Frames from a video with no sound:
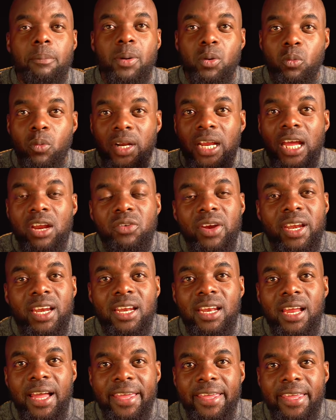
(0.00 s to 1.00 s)
but what I really
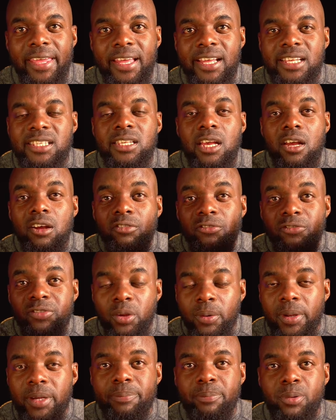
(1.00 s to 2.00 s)
like is
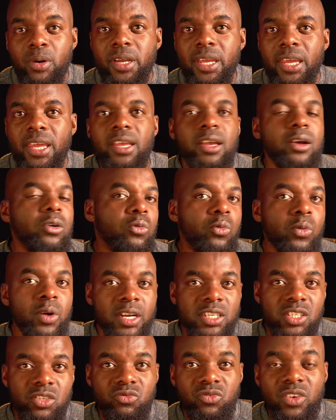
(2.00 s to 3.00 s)
Fluent Booking
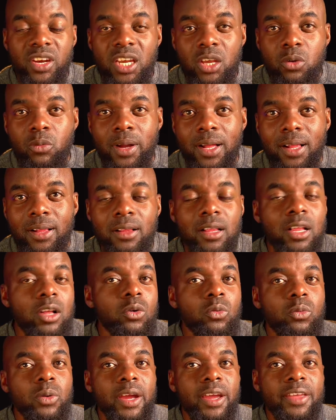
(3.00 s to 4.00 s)
works really well
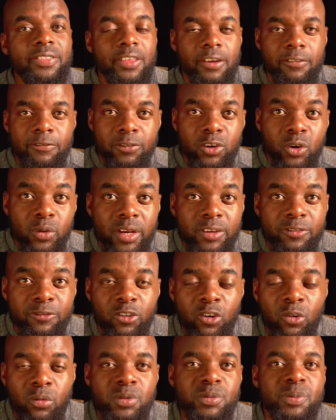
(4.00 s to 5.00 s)
with Fluent
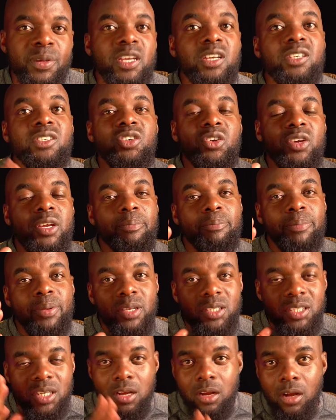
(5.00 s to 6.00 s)
Forms because you can
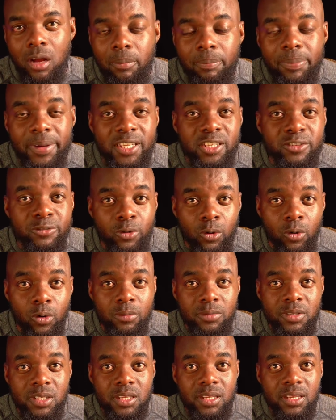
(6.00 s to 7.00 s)
build complex
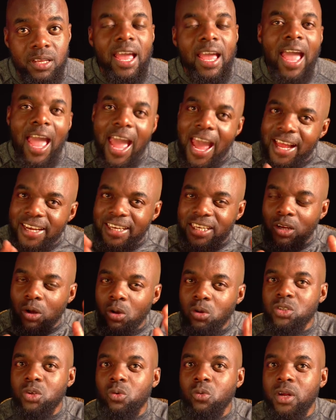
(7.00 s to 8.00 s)
forms. And it also